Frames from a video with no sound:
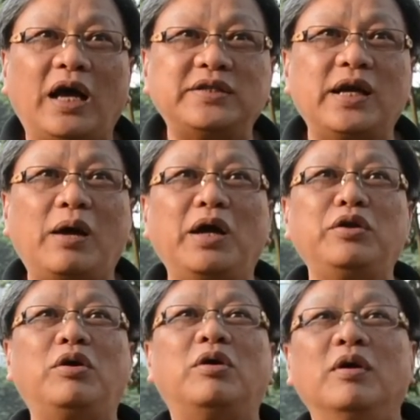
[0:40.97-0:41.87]
I said, how I
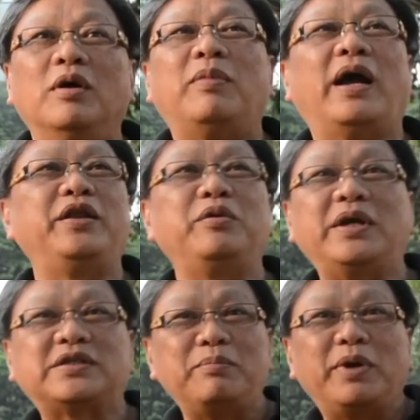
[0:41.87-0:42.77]
know? But
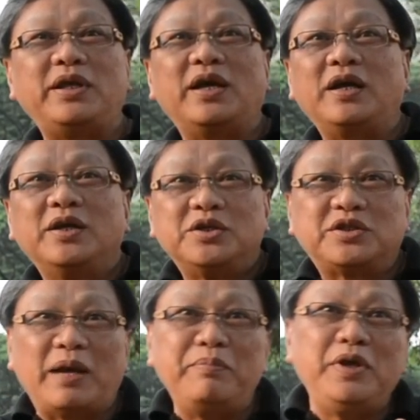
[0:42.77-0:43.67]
anyway, somebody
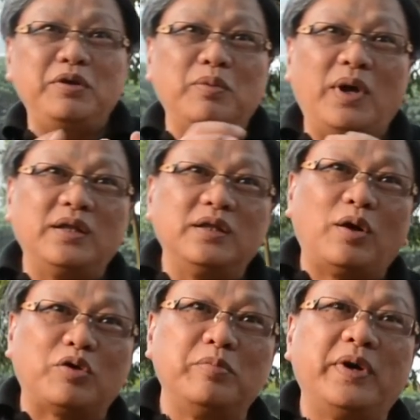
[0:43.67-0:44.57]
sent me one
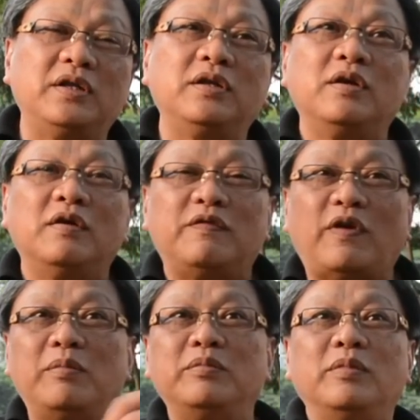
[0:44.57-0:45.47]
document
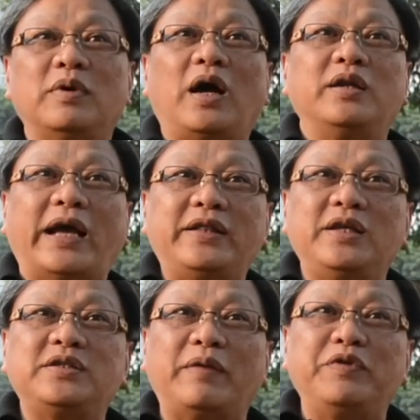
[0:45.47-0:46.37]
from
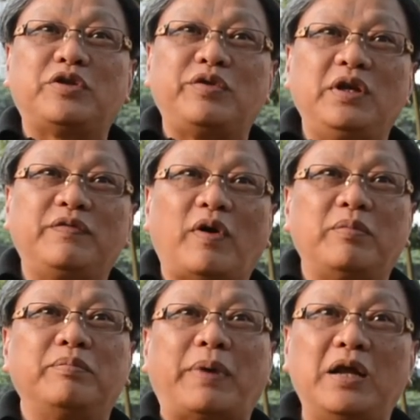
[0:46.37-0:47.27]
1973
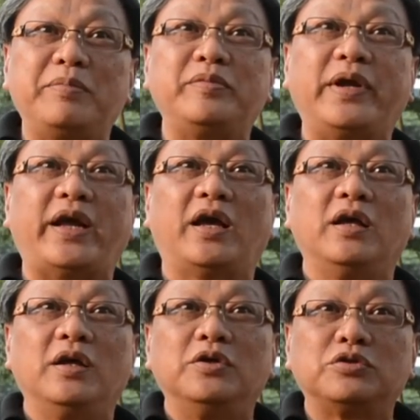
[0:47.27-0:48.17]
from Parliament Man. Eh?
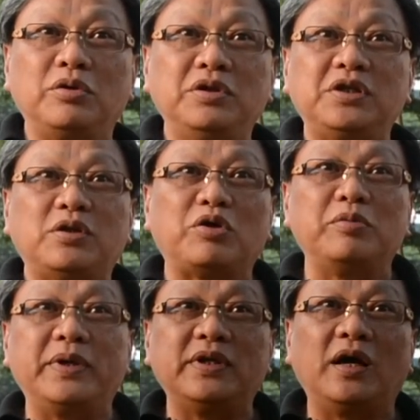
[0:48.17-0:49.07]
So in this
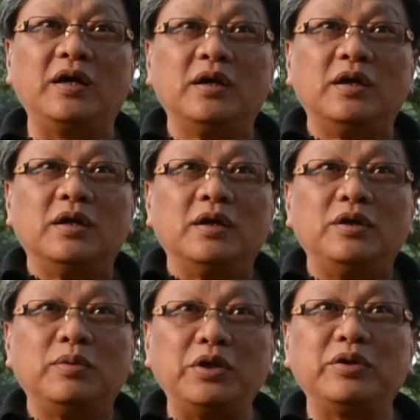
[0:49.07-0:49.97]
document,
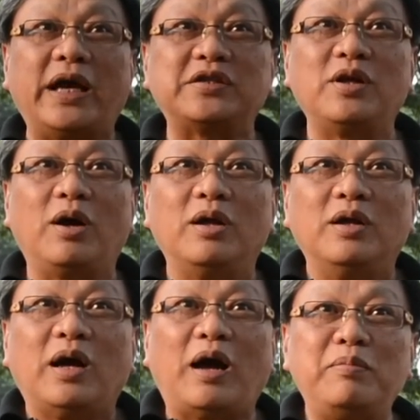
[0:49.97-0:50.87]
you want to guess not?
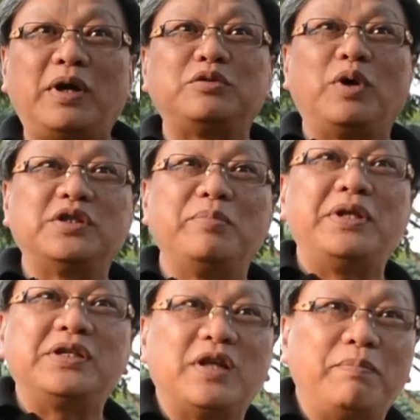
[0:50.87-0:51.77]
How much was the
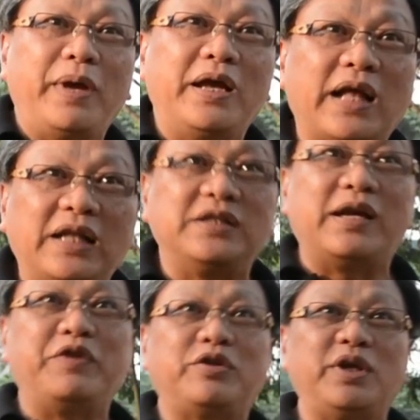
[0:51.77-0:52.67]
minister pay in
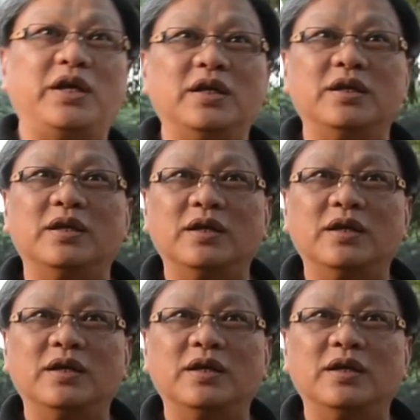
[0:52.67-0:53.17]
1973?